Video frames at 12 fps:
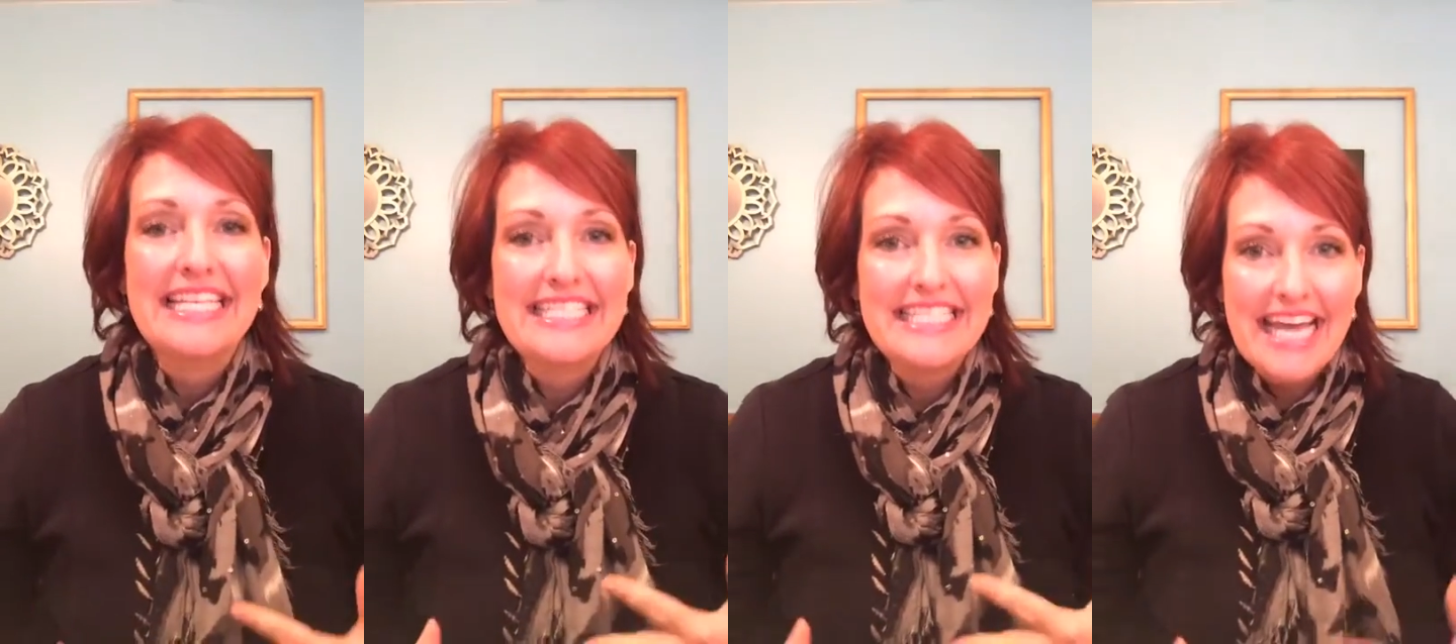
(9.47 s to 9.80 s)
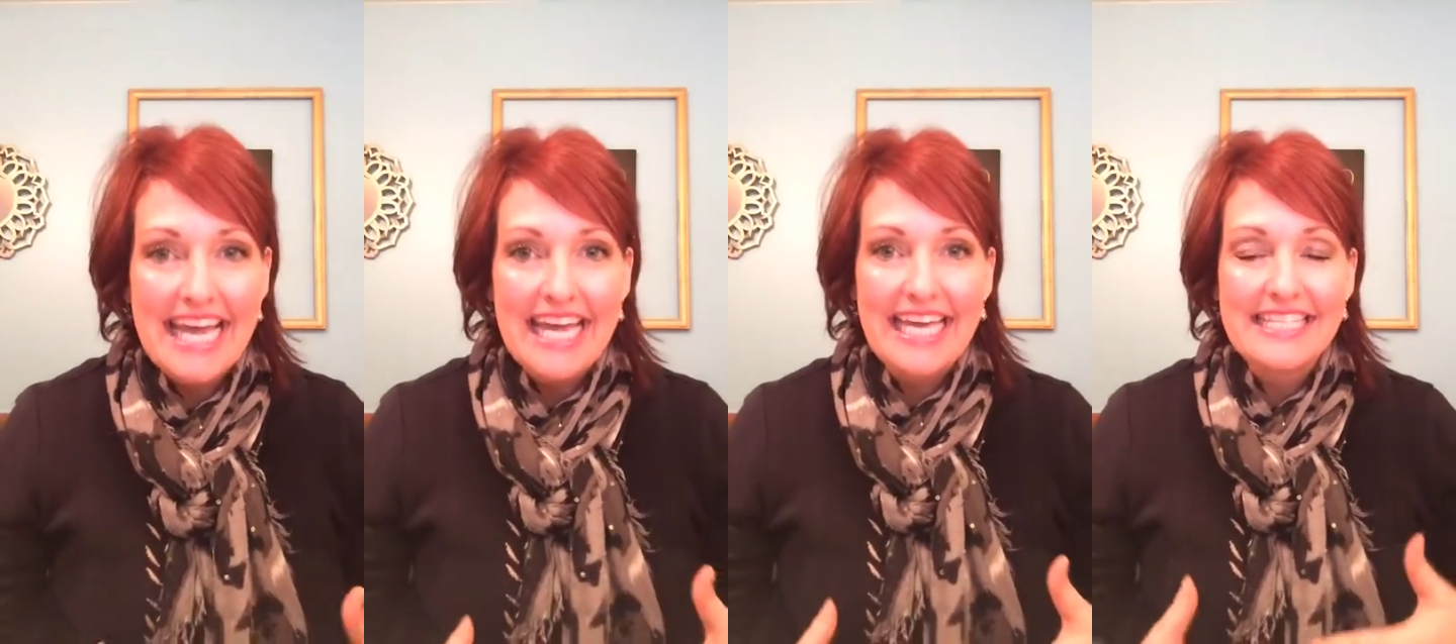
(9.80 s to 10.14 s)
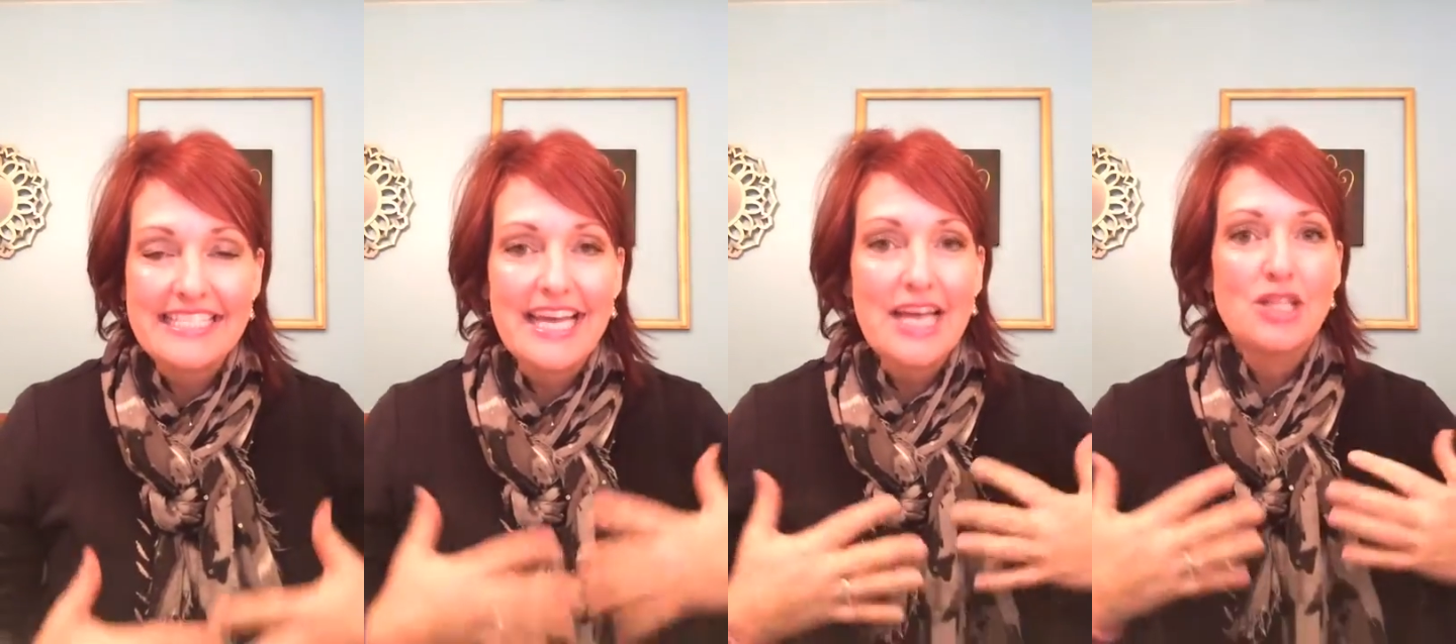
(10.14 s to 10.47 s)

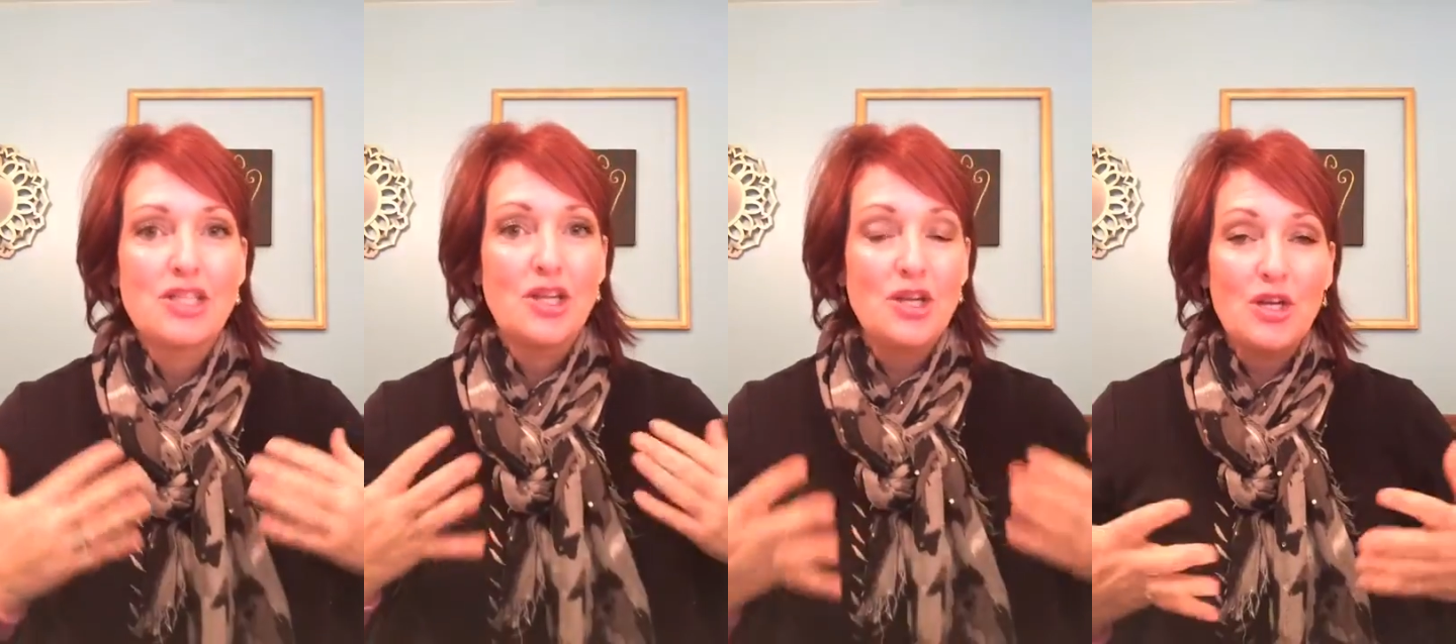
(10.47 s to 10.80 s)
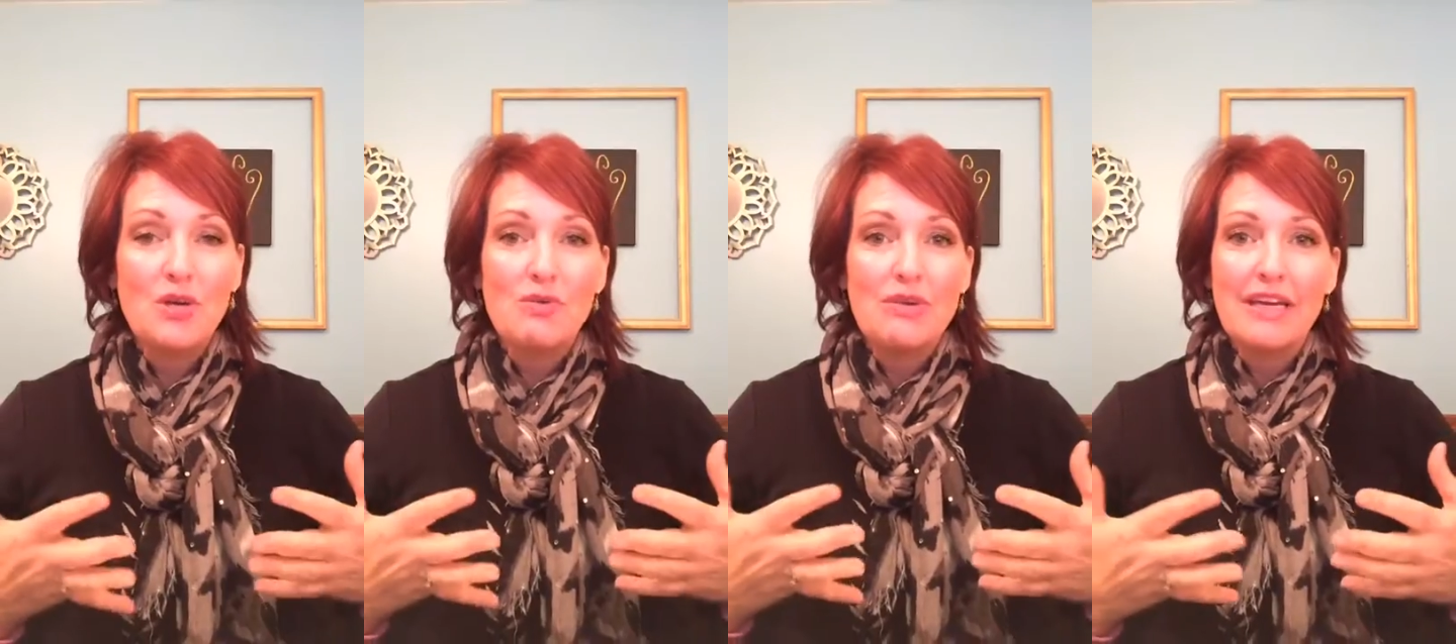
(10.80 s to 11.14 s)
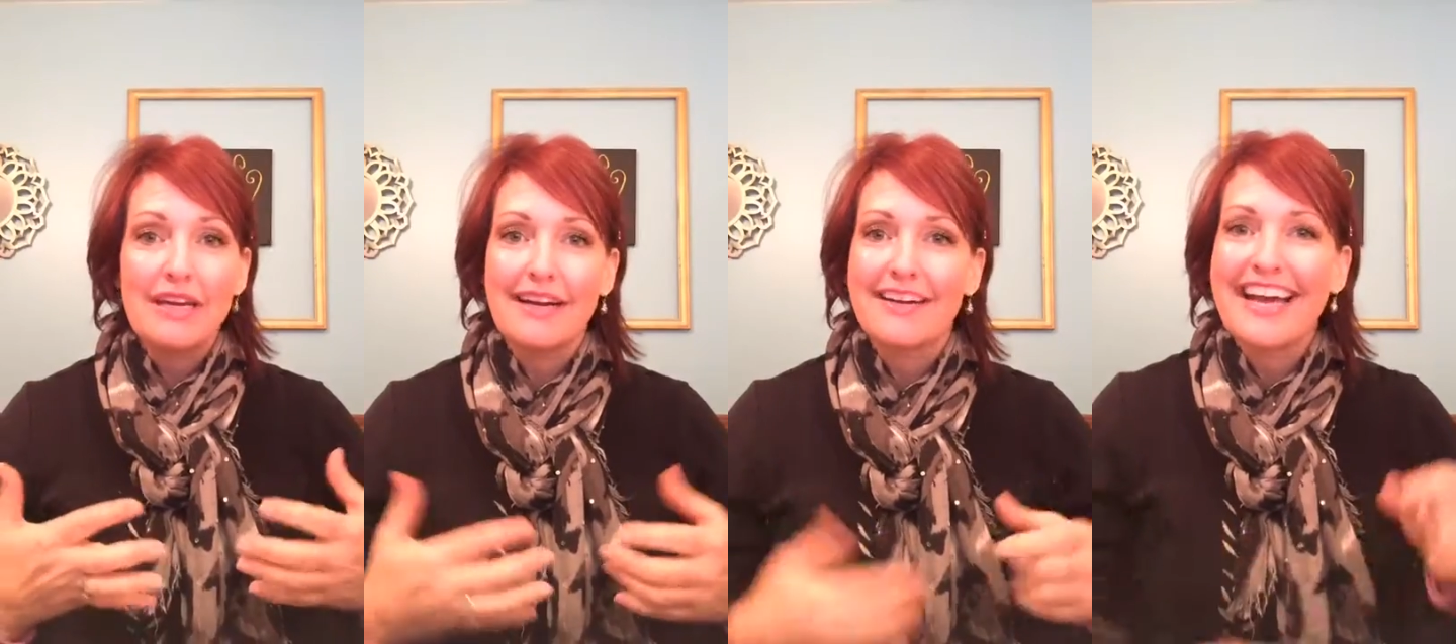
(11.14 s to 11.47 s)
days to the new
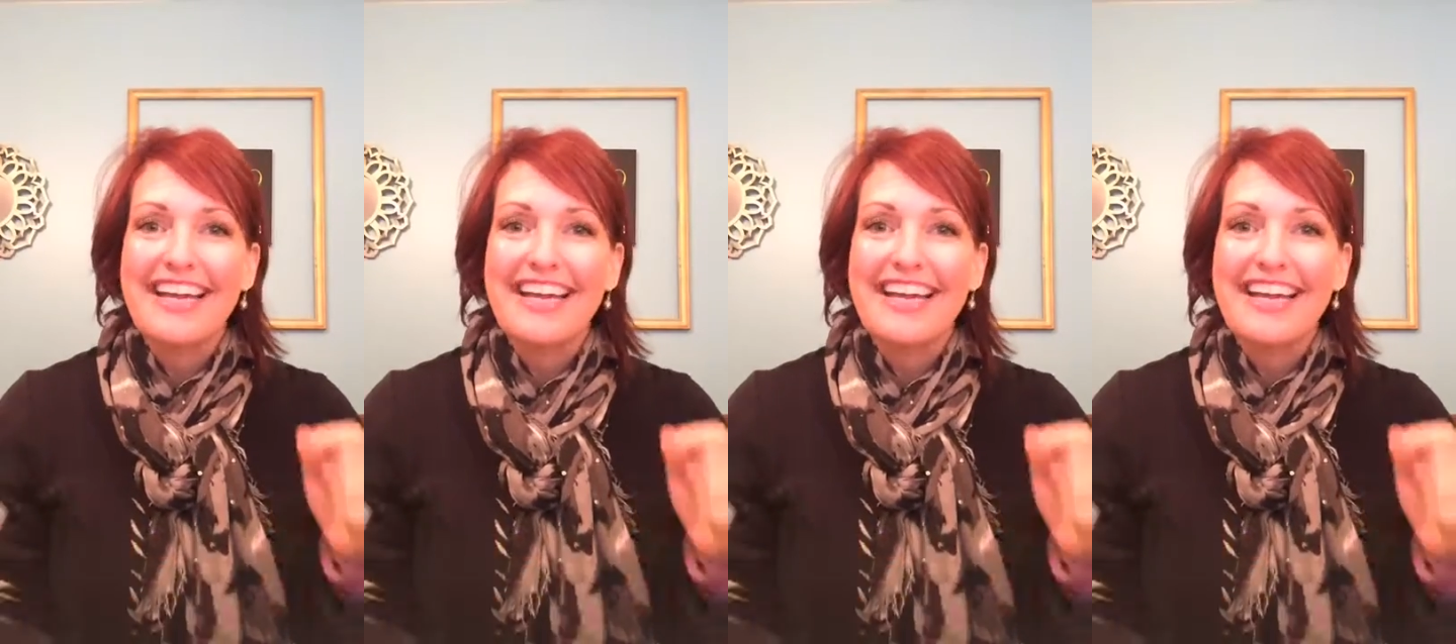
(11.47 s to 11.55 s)
year